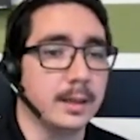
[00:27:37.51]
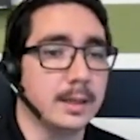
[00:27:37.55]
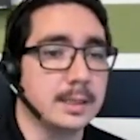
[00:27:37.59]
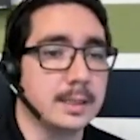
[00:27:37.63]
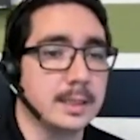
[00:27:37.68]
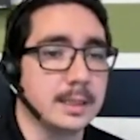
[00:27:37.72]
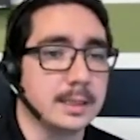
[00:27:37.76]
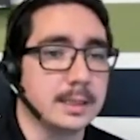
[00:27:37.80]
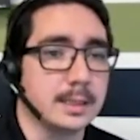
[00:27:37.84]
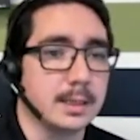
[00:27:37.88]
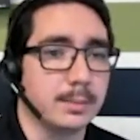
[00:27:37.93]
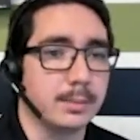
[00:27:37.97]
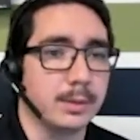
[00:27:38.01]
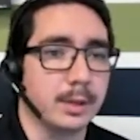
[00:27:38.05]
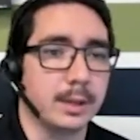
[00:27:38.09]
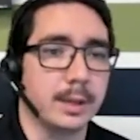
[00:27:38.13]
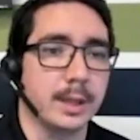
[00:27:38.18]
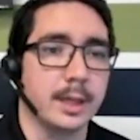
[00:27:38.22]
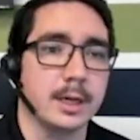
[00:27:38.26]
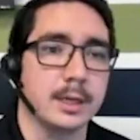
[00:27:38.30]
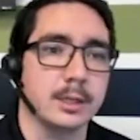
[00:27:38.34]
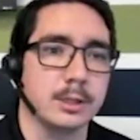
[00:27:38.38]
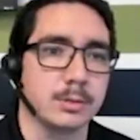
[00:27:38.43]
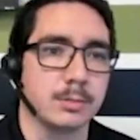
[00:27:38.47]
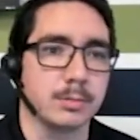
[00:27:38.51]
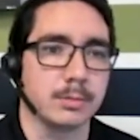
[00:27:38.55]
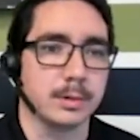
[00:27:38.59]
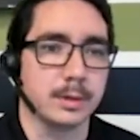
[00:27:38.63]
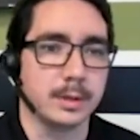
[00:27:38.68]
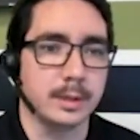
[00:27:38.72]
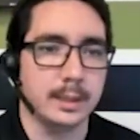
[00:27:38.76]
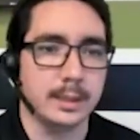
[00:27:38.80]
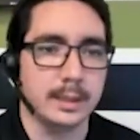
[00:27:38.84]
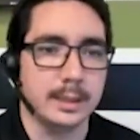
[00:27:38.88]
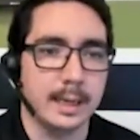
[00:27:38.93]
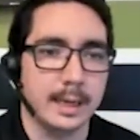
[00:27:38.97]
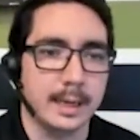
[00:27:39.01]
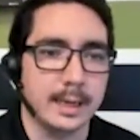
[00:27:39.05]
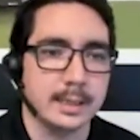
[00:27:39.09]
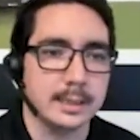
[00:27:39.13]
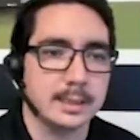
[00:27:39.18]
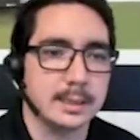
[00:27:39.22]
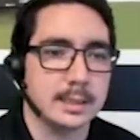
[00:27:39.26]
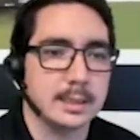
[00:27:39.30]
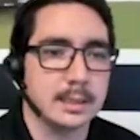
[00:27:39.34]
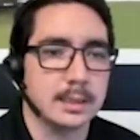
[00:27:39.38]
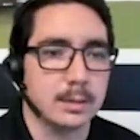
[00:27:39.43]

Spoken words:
this is something that is really nice